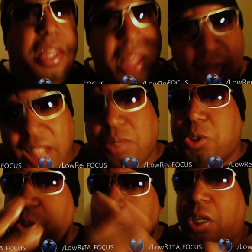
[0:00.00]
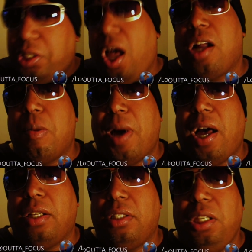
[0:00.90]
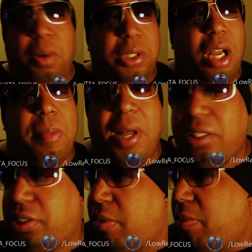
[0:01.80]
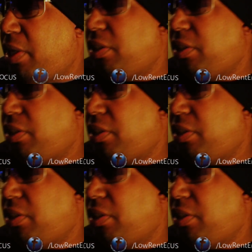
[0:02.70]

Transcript: That's what you want to talk about. You don't talk about some